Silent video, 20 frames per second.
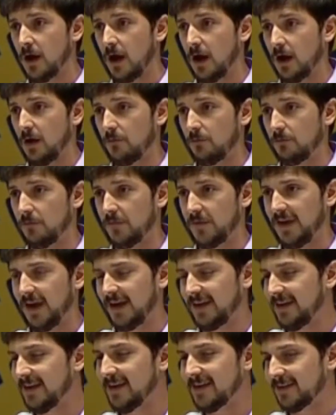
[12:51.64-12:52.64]
The
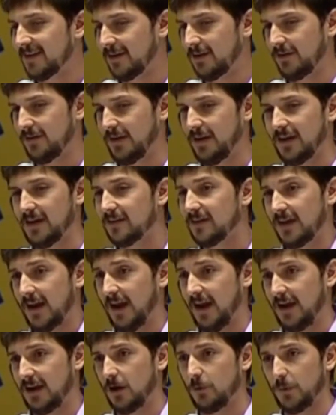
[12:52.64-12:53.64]
idea is that it isn't a
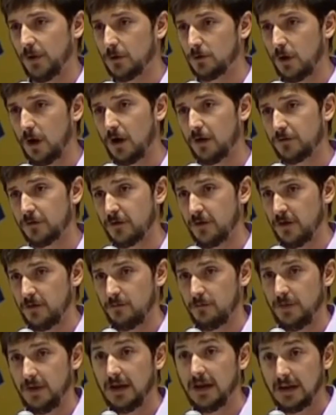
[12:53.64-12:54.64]
handout. We don't offer
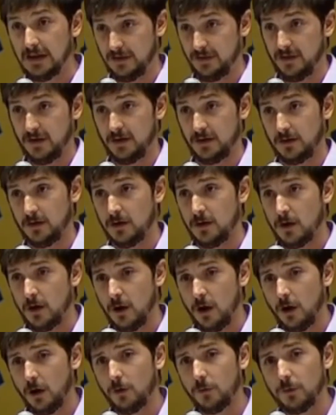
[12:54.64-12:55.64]
them anything.
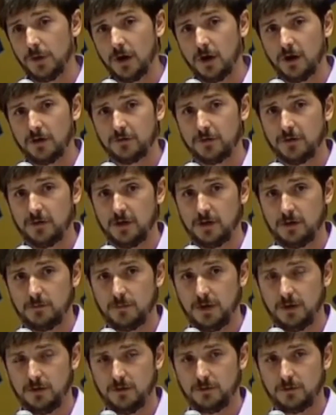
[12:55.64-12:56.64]
All we offer
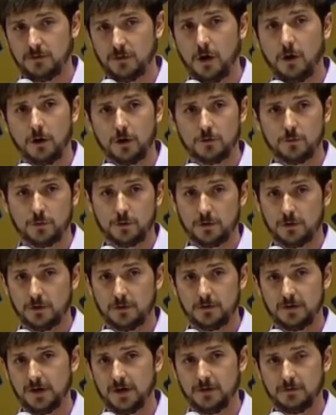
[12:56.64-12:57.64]
them is hard work.
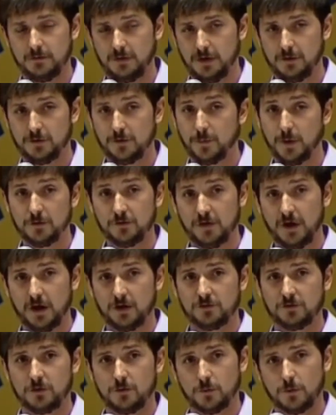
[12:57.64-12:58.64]
Here's a bunch of
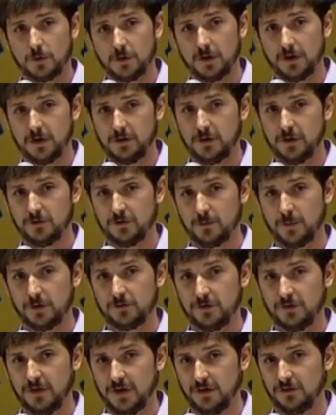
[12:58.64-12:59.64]
extra work. Here's a
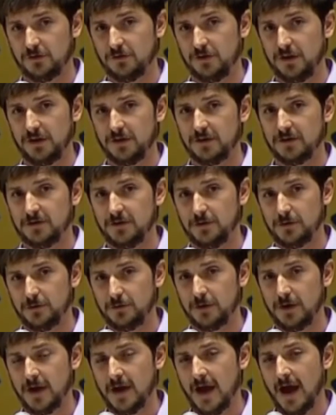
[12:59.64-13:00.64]
bunch of things you need to
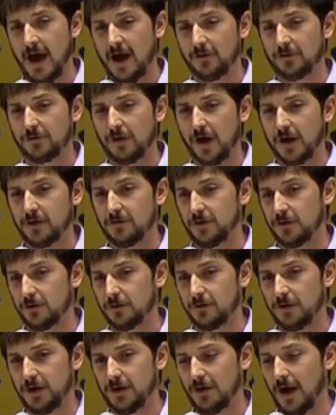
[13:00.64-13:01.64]
do outside of
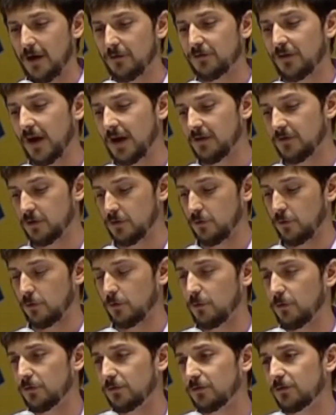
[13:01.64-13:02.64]
your
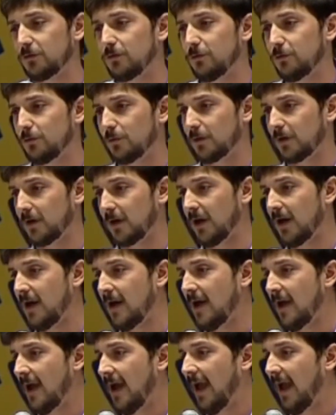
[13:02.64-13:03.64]
normal schoolwork.
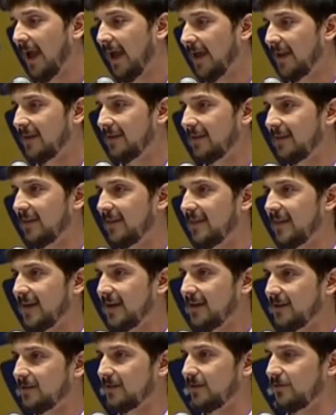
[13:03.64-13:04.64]
And the
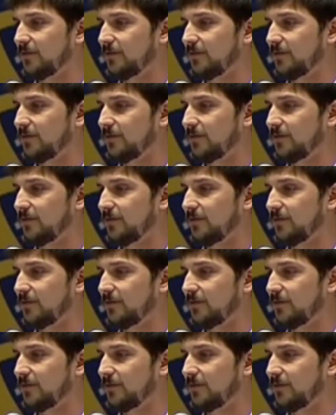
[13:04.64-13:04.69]
thing is,